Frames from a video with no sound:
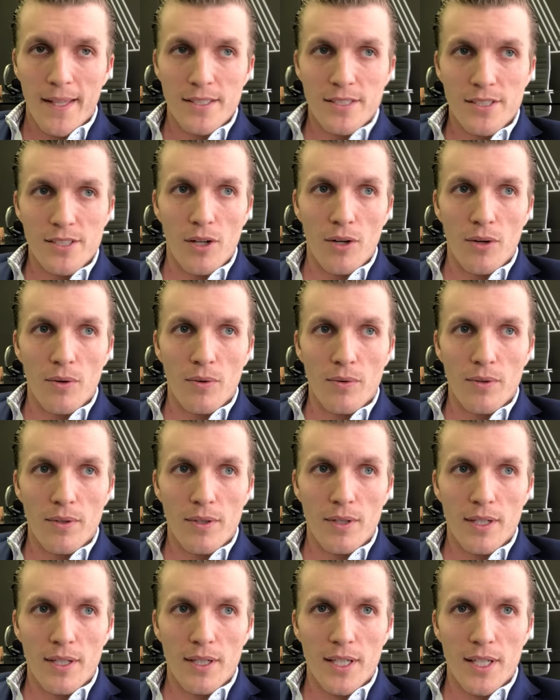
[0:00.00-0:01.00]
So,
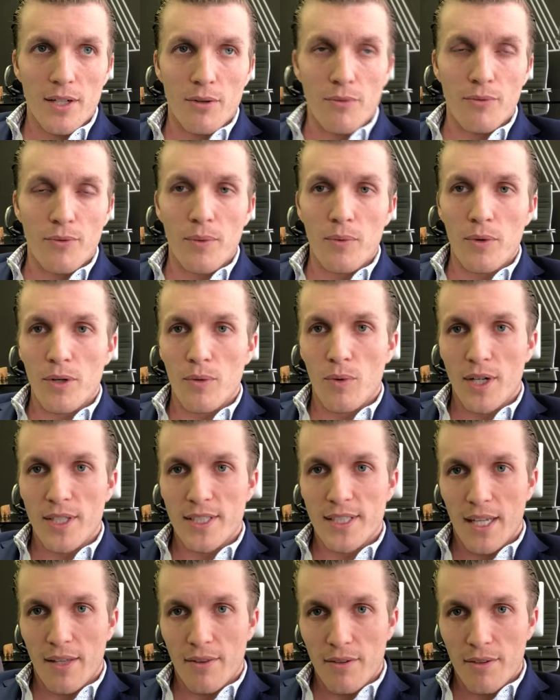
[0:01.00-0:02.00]
you know, if we were to work
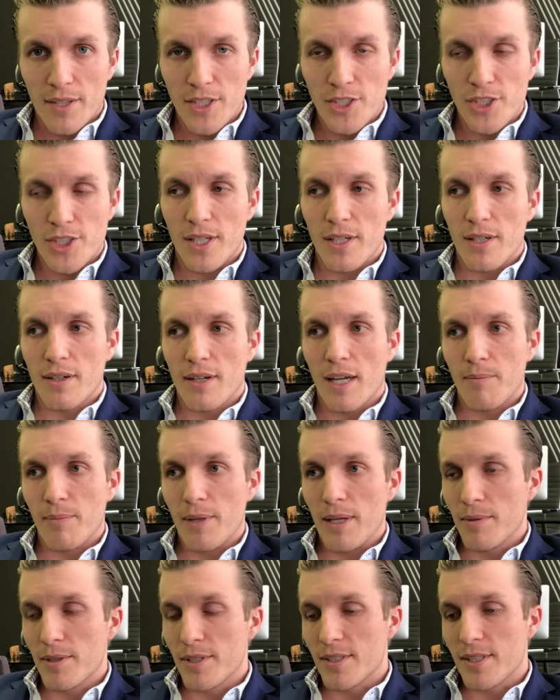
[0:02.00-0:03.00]
together this year, I'd
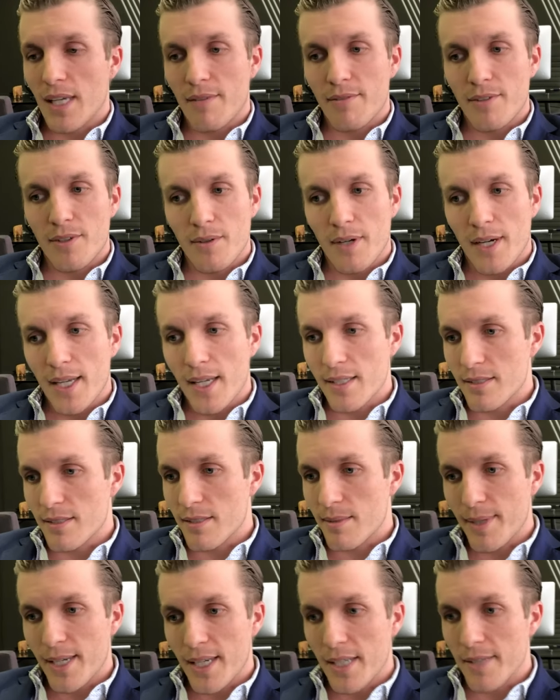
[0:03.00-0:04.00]
be able to save you, I
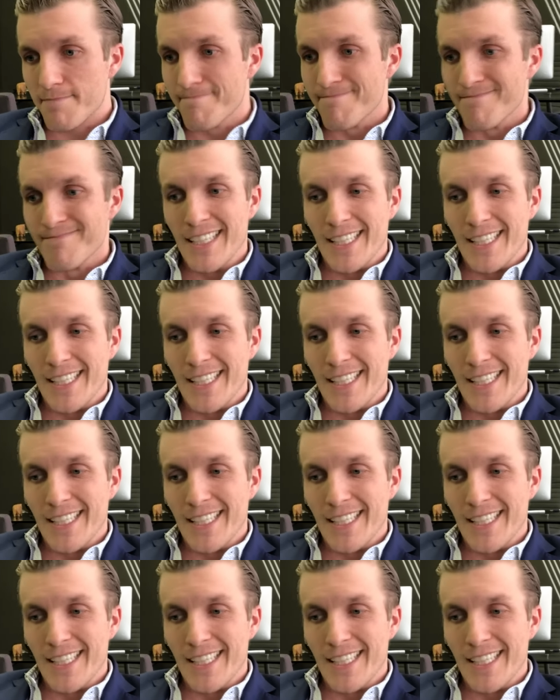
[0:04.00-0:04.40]
estimate,